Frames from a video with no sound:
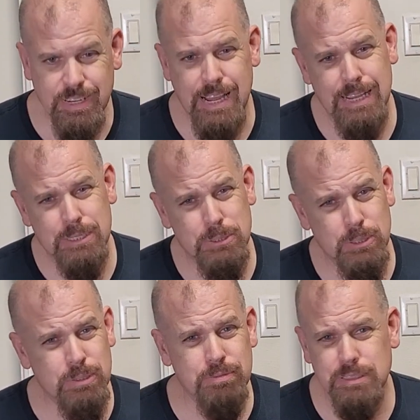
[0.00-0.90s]
I don't
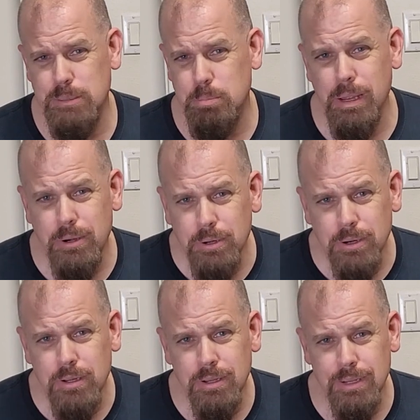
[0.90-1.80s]
know if it's
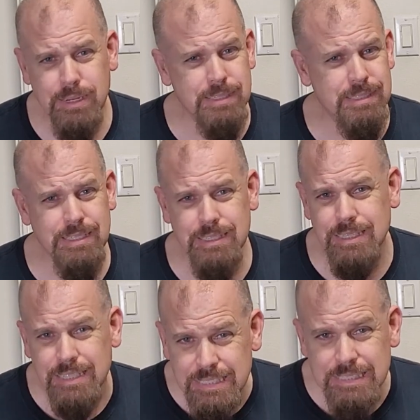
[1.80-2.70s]
better, like I
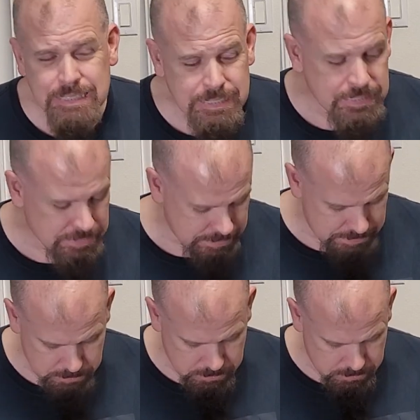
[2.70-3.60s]
said. I
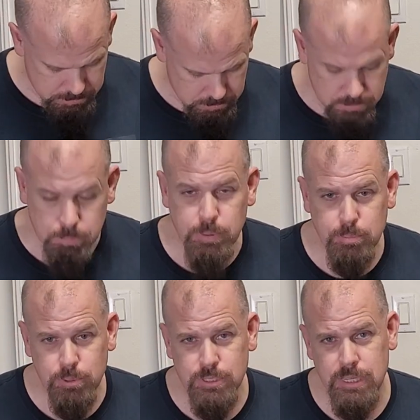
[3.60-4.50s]
don't know, some
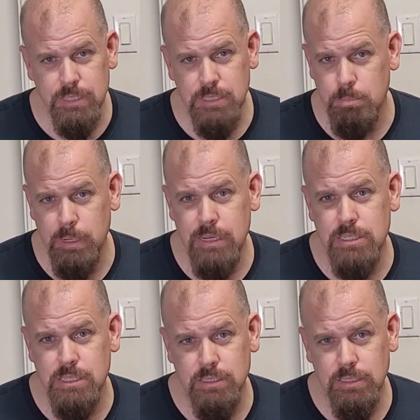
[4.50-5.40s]
people say it's
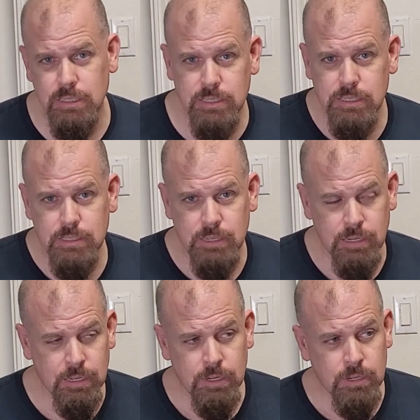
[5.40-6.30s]

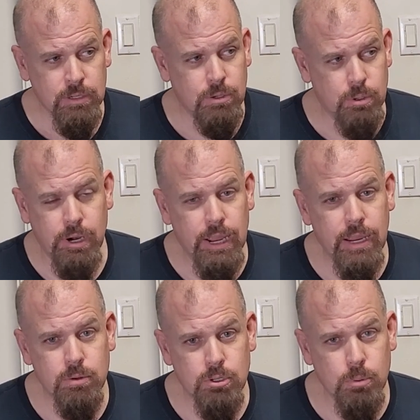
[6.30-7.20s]
amazingly
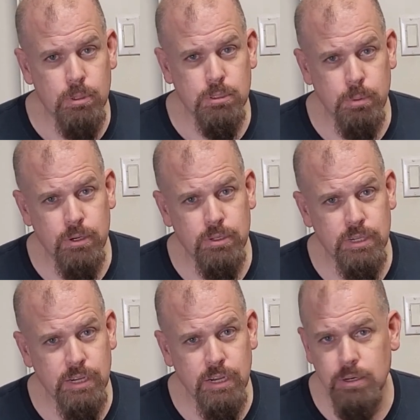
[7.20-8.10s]
great, so much better than
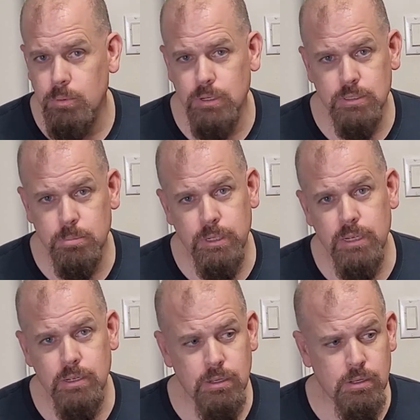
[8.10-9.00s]
the 81. To
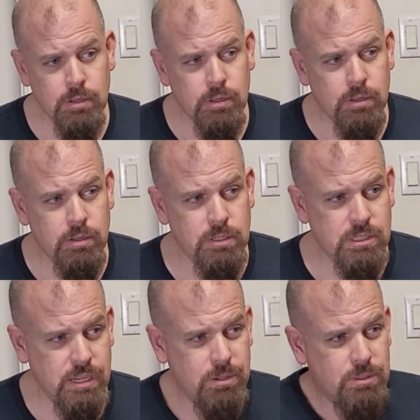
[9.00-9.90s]
me, it
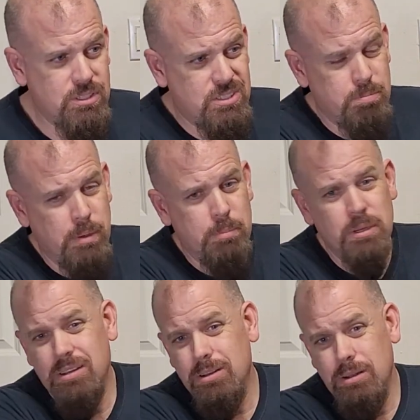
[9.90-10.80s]
sounds
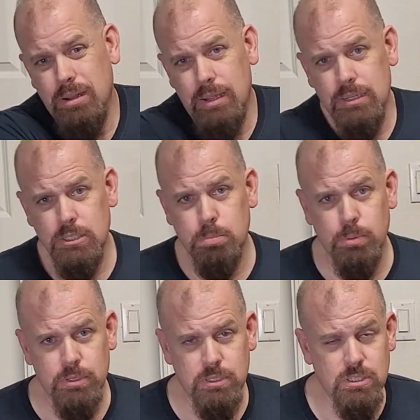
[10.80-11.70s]
maybe a little less,
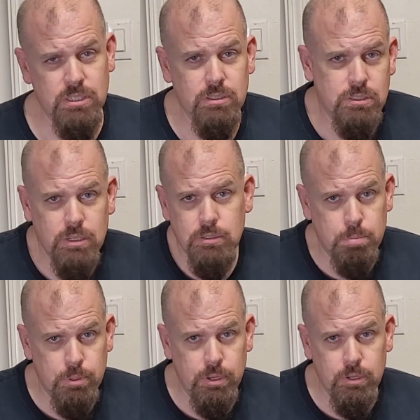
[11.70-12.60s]
but it still sounds
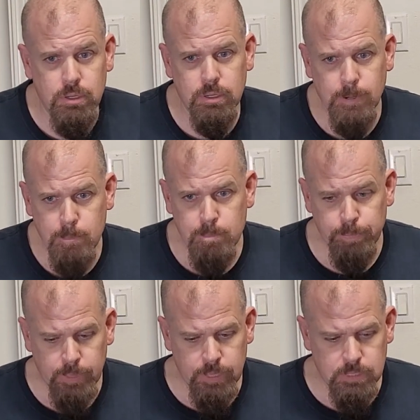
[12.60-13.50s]
pretty good.
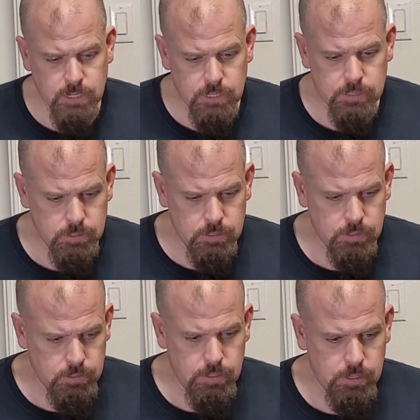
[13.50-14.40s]
It's got
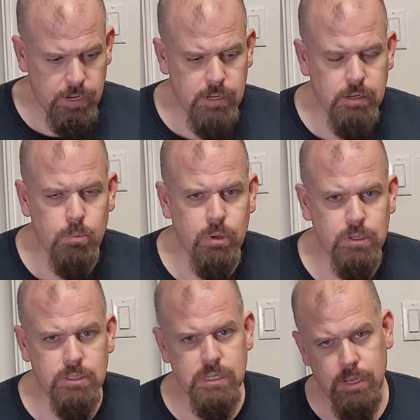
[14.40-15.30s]
the
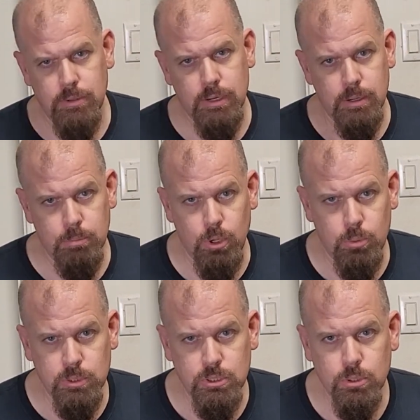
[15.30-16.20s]
81 sound that I'm
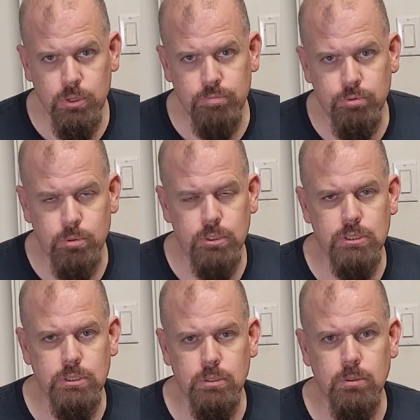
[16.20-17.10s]
always looking for,
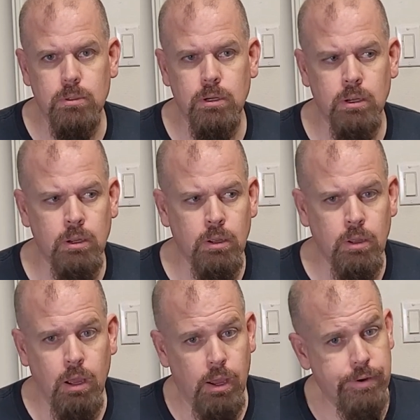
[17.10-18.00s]
so
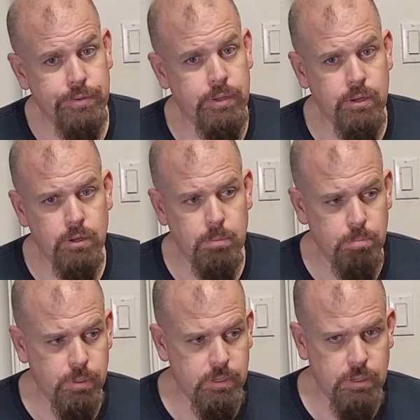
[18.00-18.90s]
I don't think you can
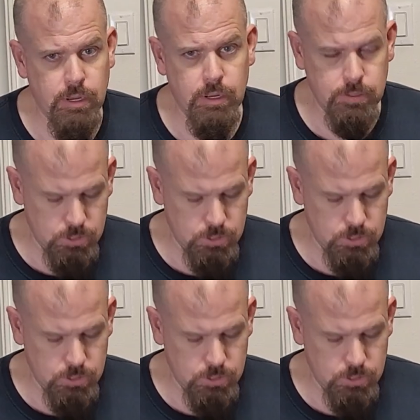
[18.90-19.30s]
beat that.